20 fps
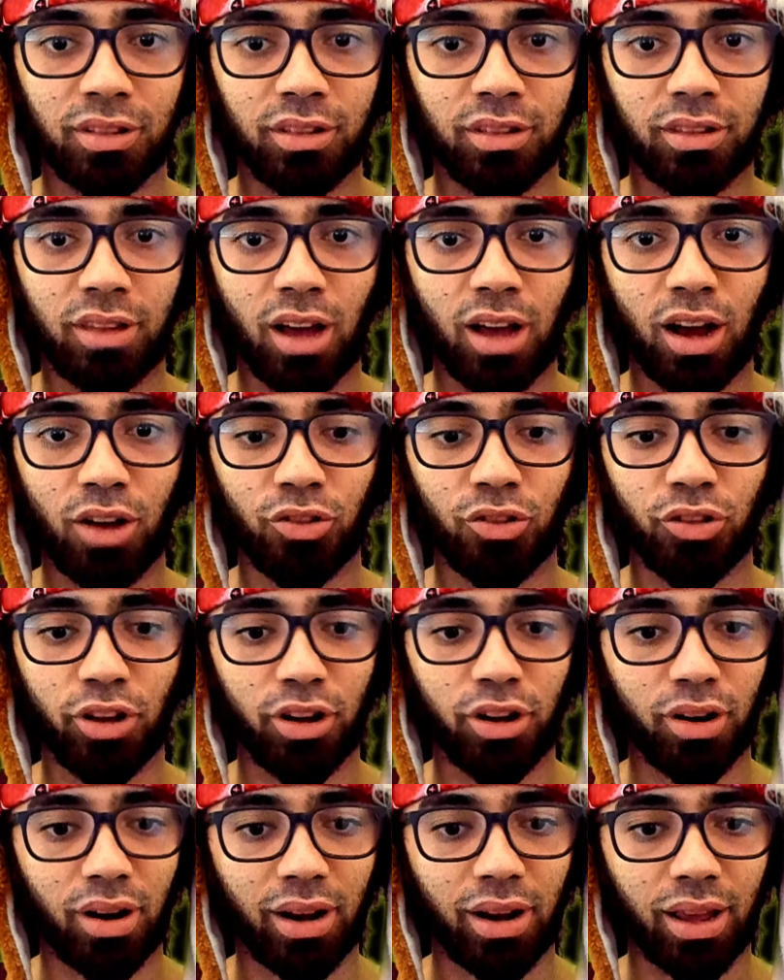Down
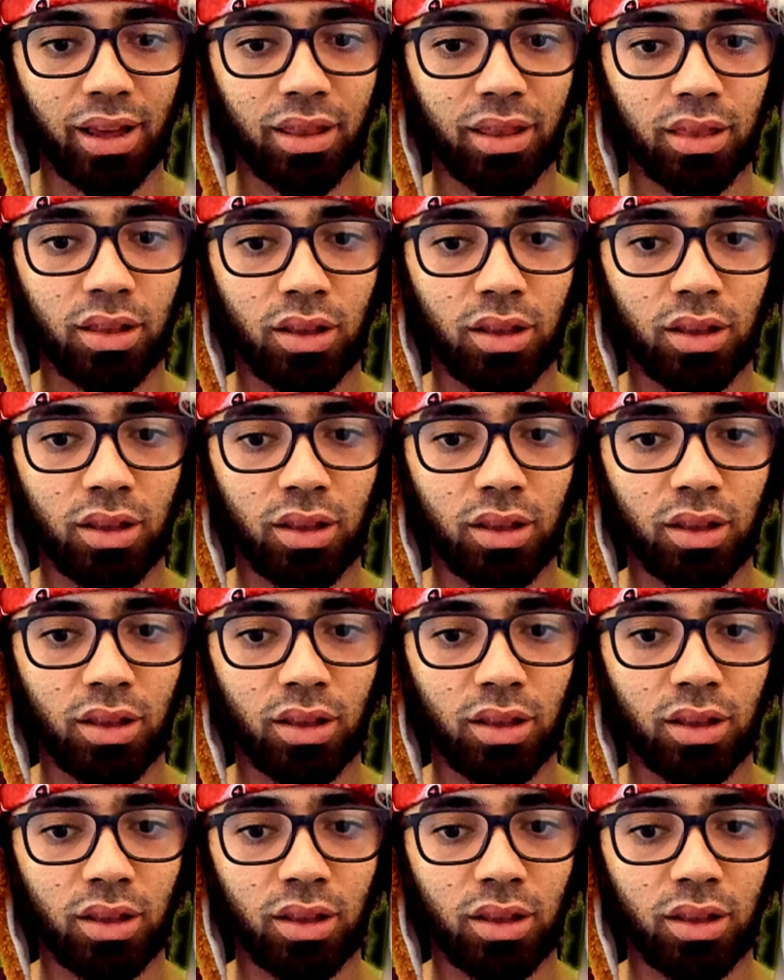there again.